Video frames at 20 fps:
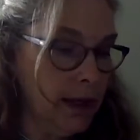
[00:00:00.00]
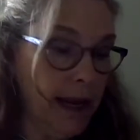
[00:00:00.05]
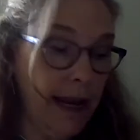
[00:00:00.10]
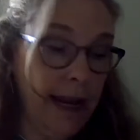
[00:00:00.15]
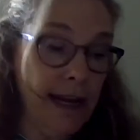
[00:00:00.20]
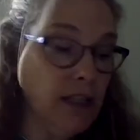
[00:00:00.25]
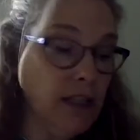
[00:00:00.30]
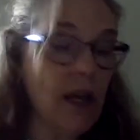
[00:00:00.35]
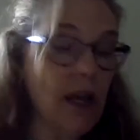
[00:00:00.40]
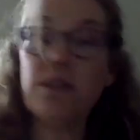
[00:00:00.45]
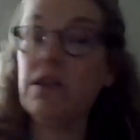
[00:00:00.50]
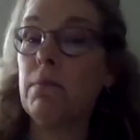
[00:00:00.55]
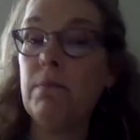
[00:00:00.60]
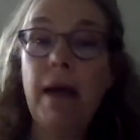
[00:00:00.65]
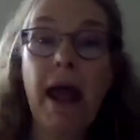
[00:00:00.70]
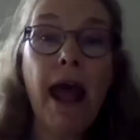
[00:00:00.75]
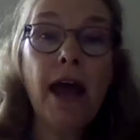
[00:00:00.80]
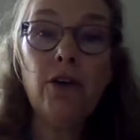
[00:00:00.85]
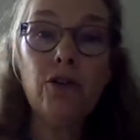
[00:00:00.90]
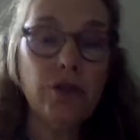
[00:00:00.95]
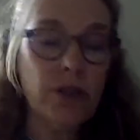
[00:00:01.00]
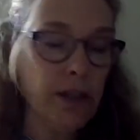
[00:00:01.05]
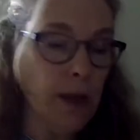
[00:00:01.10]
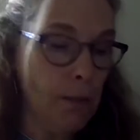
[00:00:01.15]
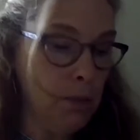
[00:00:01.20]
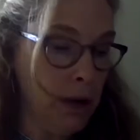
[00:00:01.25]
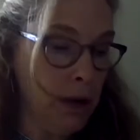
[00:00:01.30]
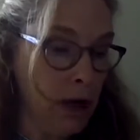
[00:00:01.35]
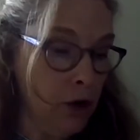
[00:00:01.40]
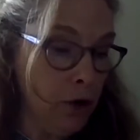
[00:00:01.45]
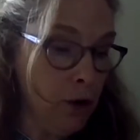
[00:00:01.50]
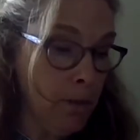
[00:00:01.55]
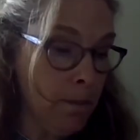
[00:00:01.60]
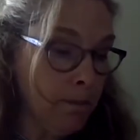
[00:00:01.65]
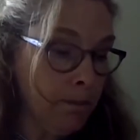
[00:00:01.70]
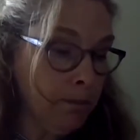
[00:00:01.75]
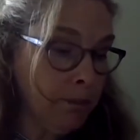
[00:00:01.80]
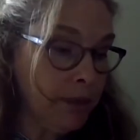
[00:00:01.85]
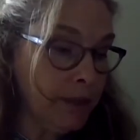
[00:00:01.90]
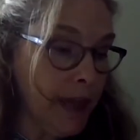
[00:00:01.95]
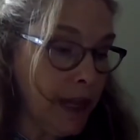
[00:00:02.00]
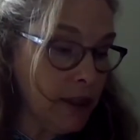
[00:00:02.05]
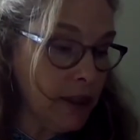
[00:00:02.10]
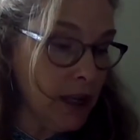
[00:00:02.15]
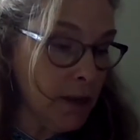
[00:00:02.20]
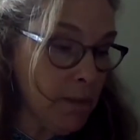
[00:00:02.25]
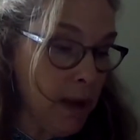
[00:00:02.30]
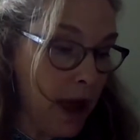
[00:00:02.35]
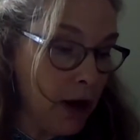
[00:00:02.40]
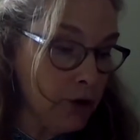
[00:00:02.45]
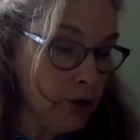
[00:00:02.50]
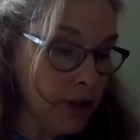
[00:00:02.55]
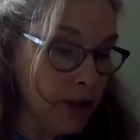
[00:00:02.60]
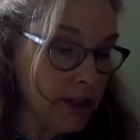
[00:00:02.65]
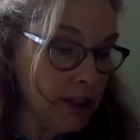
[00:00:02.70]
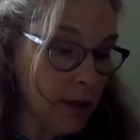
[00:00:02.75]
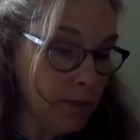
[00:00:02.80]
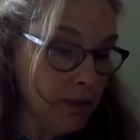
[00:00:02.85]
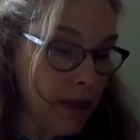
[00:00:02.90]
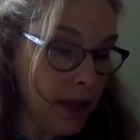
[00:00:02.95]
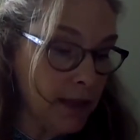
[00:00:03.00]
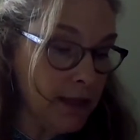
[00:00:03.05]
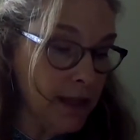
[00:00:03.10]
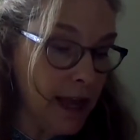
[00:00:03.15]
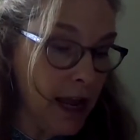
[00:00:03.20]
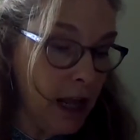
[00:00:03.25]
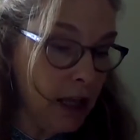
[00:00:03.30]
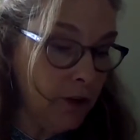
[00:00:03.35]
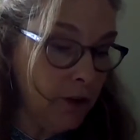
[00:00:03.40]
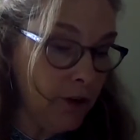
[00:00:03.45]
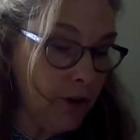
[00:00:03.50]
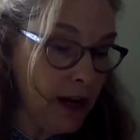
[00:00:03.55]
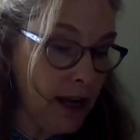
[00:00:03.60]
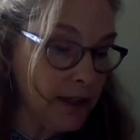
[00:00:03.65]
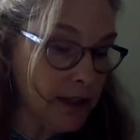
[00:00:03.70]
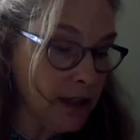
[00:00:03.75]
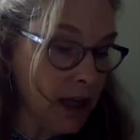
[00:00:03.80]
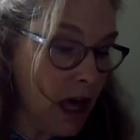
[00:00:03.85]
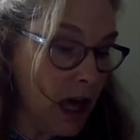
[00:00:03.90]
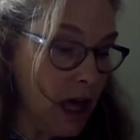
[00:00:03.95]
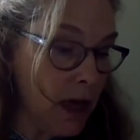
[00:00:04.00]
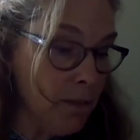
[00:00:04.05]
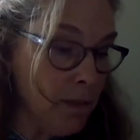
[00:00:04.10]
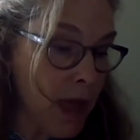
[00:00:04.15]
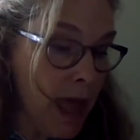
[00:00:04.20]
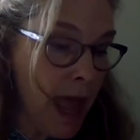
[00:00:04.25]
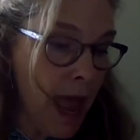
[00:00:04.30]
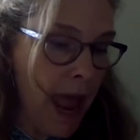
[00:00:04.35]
"It doesn't matter," said Peter. "Nothing matters except that the elephant has come